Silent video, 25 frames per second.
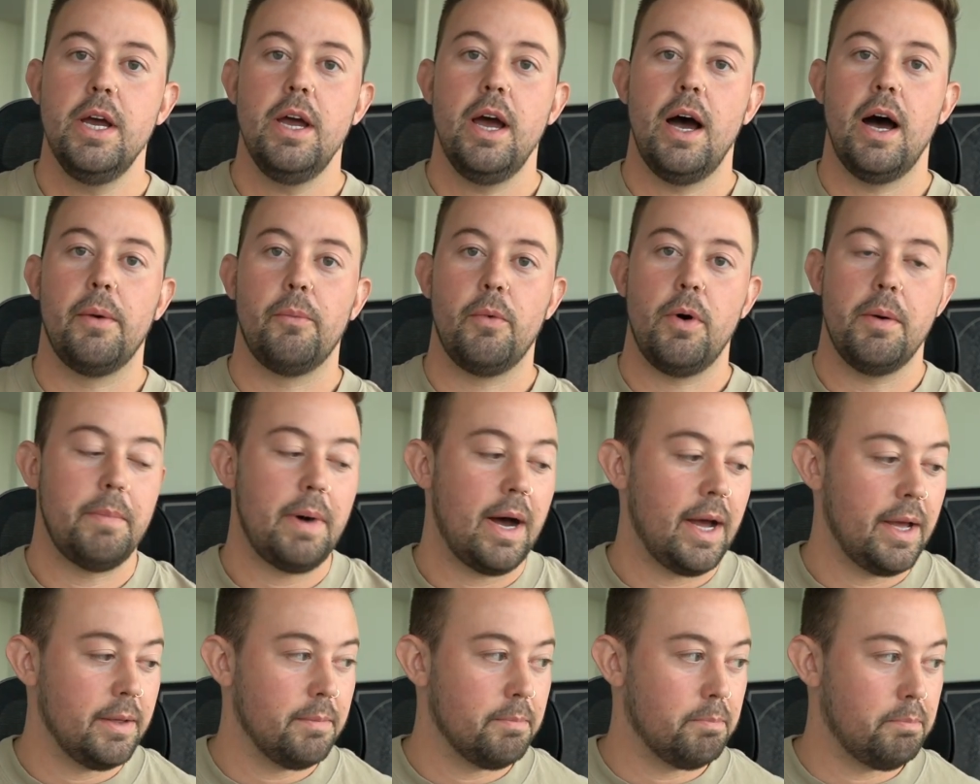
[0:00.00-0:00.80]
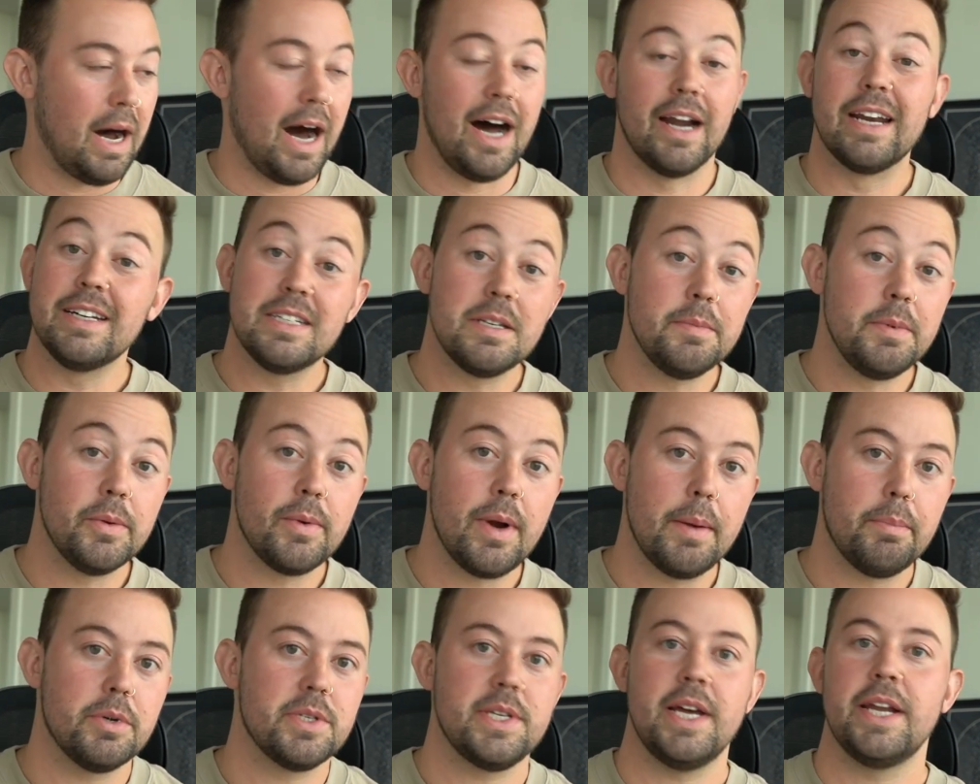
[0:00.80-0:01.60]
I want my body to be
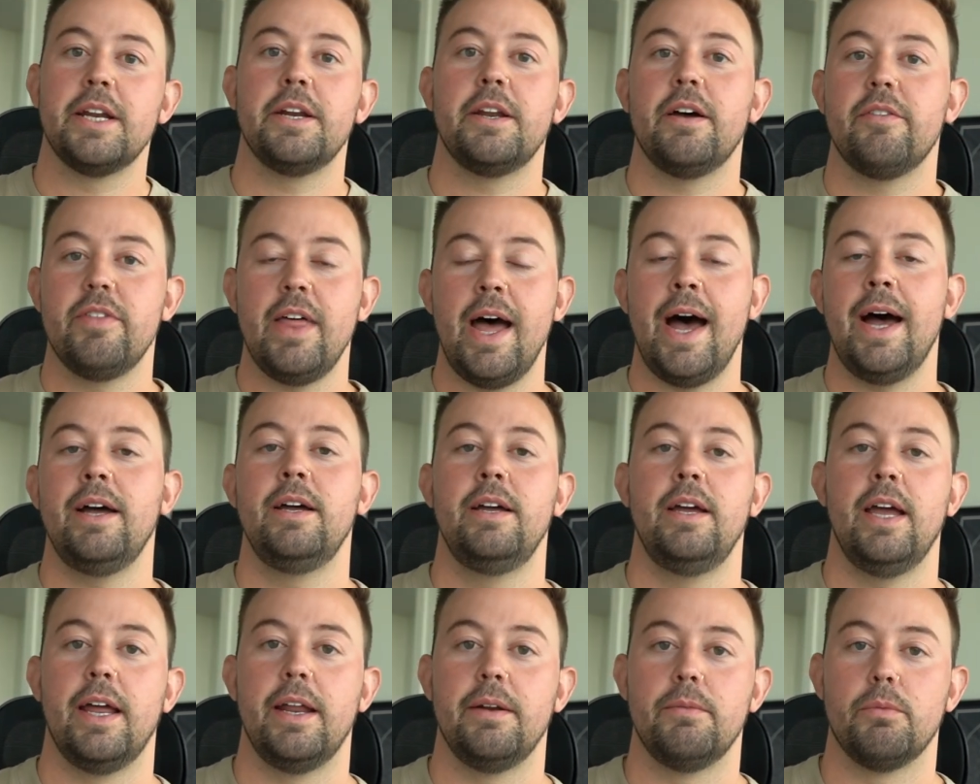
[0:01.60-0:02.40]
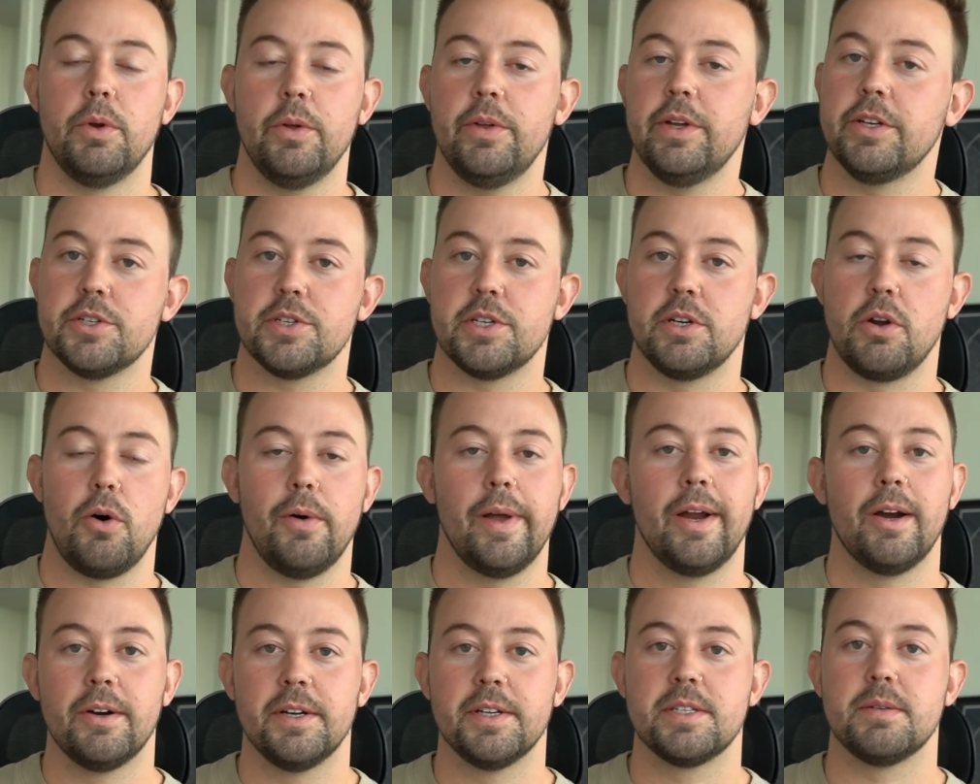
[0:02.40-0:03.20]
representative of that. And really, just in all
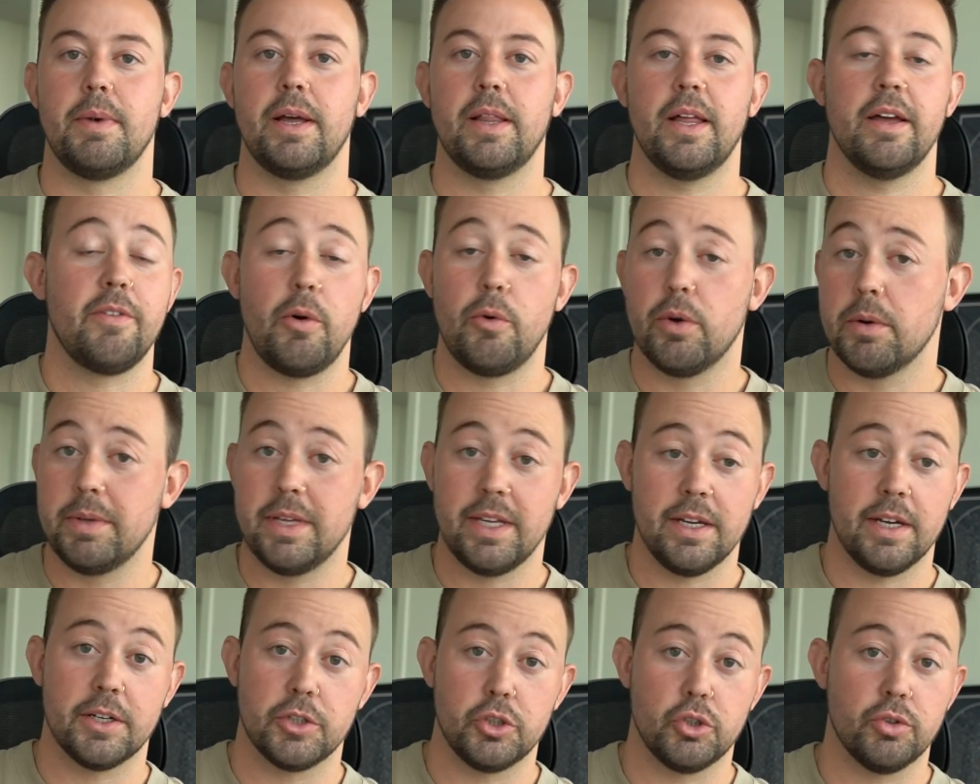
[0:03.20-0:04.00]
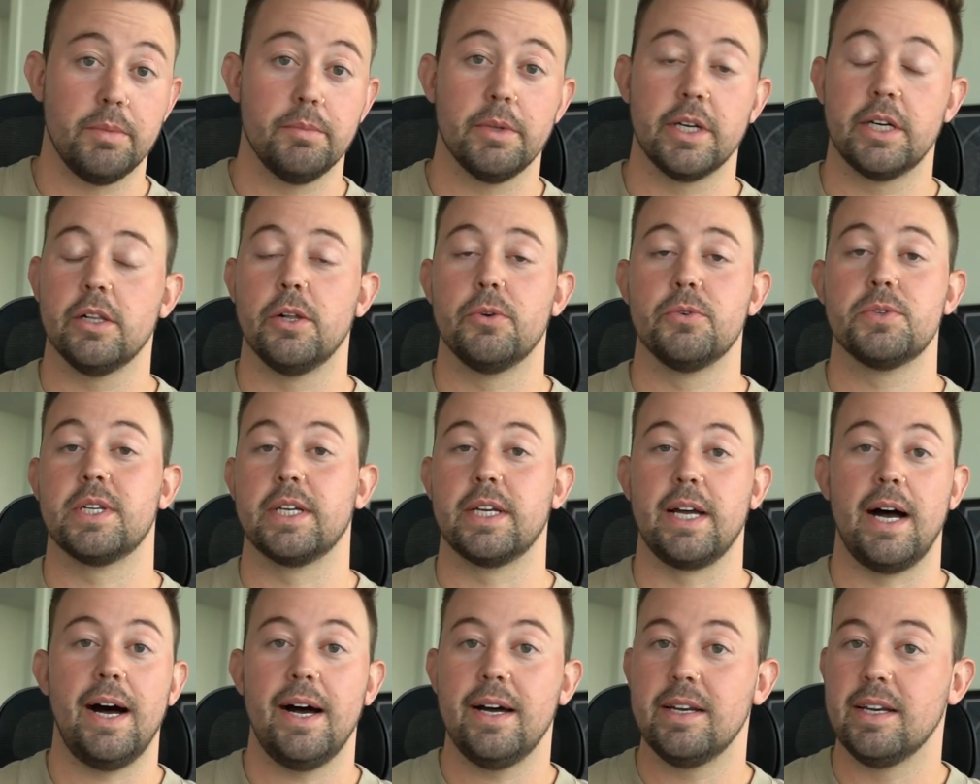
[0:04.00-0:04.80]
areas of my life, I want to be extremely close to
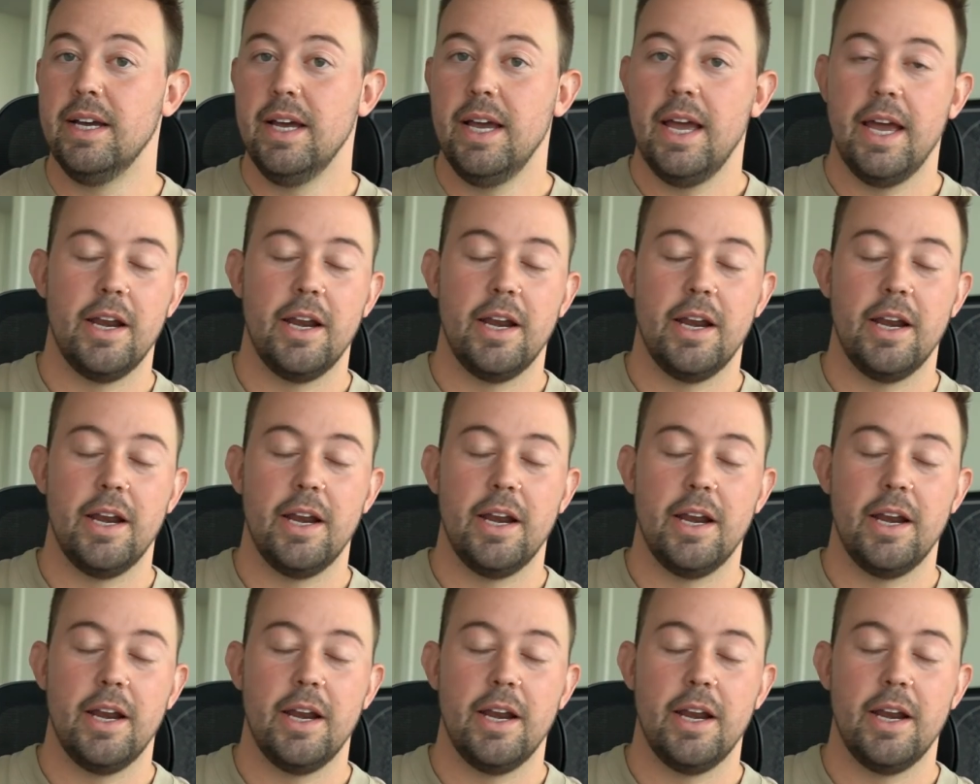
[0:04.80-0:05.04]
God.